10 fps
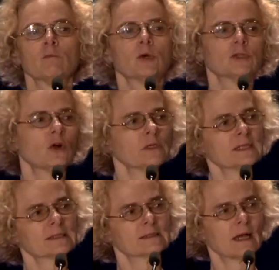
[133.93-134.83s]
but don't
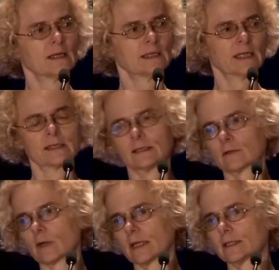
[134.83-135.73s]
necessarily get the
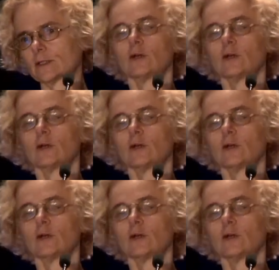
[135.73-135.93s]
credit.